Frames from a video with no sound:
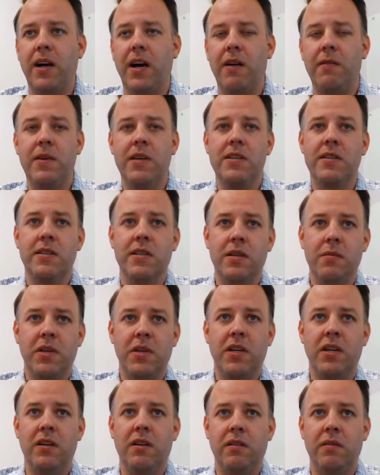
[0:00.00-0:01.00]
Obviously,
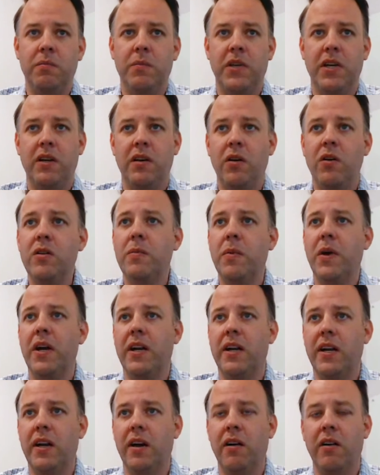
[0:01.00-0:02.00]
being owned by
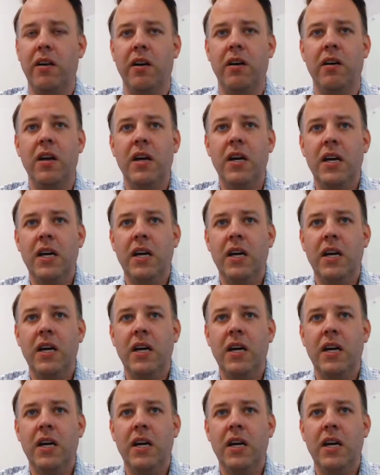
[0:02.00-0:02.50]
a carrier,